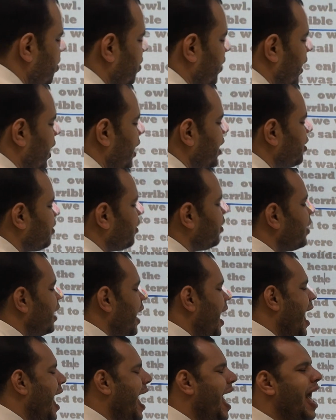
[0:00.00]
the
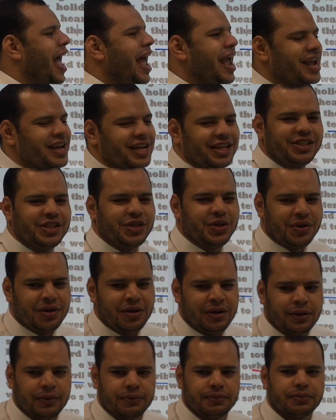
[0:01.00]
writer hanged
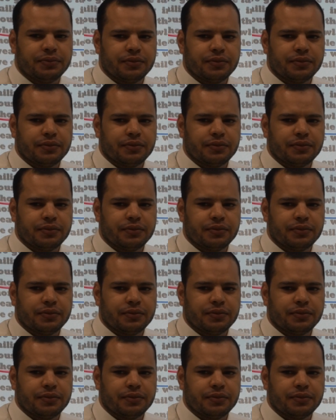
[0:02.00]
you,